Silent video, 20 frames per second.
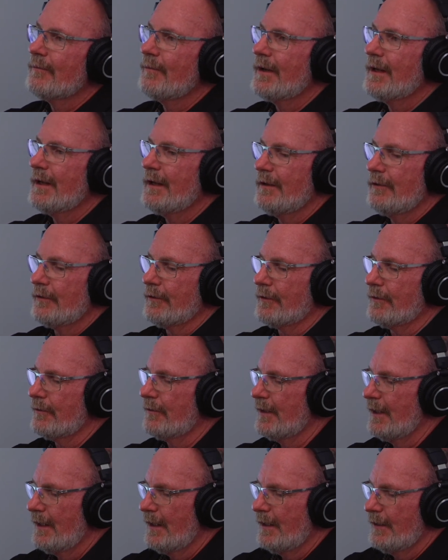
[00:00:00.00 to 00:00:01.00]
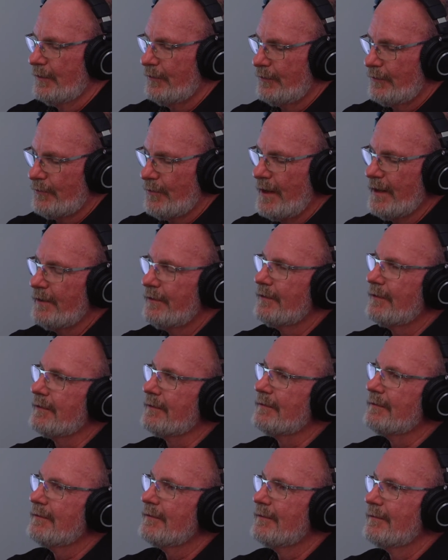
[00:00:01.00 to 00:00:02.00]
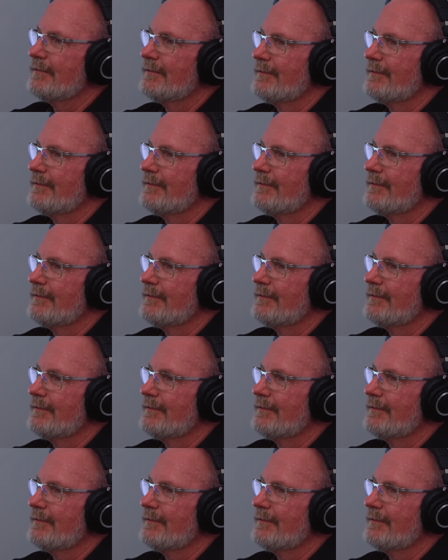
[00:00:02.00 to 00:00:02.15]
we either strengthen